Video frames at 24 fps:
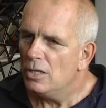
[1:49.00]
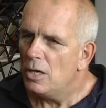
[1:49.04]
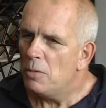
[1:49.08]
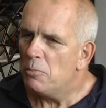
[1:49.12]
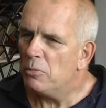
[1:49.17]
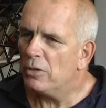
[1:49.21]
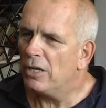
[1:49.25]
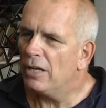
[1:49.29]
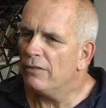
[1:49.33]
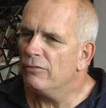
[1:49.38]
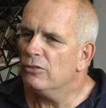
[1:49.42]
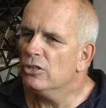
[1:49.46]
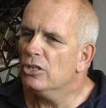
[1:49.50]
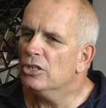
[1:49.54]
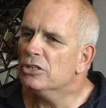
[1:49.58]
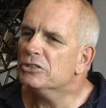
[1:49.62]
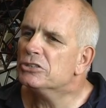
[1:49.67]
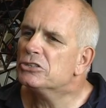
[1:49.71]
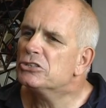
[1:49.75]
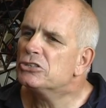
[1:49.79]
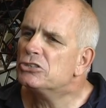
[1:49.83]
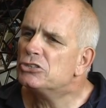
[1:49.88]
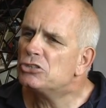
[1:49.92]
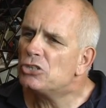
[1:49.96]
but I've learned
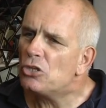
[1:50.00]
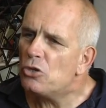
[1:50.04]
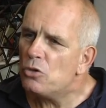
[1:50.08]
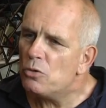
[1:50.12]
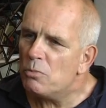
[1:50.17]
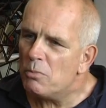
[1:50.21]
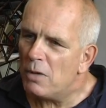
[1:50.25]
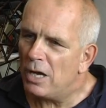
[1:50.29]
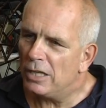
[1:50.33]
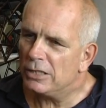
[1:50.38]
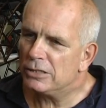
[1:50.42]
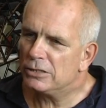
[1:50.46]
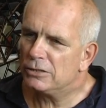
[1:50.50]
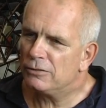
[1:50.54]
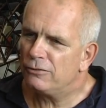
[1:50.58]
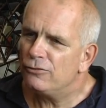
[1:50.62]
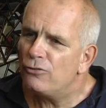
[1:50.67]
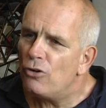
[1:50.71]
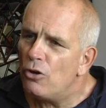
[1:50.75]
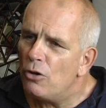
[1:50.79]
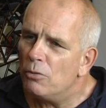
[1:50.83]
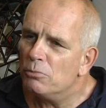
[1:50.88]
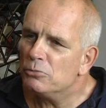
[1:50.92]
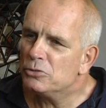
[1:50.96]
so much
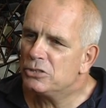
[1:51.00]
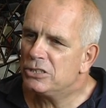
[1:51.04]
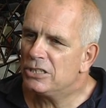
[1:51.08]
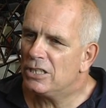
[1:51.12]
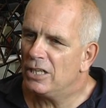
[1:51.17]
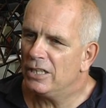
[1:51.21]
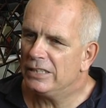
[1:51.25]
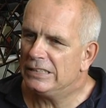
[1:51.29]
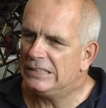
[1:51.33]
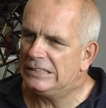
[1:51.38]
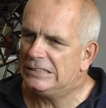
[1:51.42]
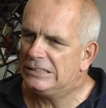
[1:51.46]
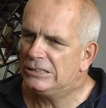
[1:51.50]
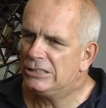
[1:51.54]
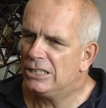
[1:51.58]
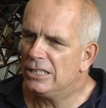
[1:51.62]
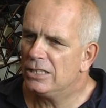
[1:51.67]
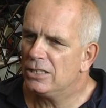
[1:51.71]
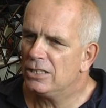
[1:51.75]
from Chinese jade